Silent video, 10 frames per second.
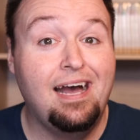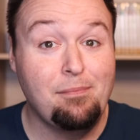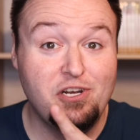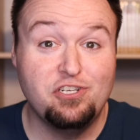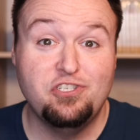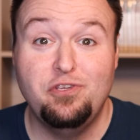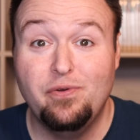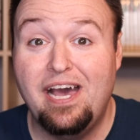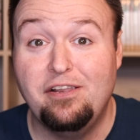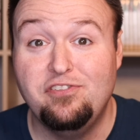I'm gonna show
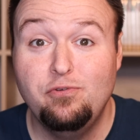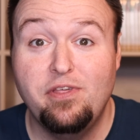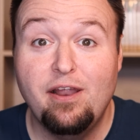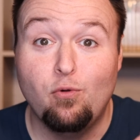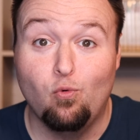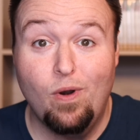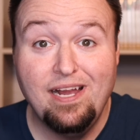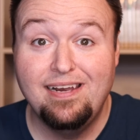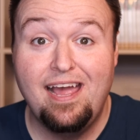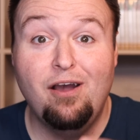you how to do that
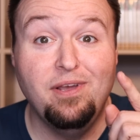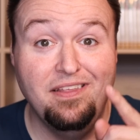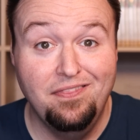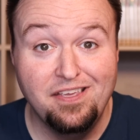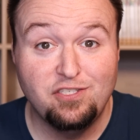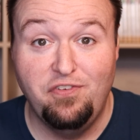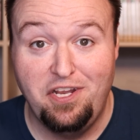right now in this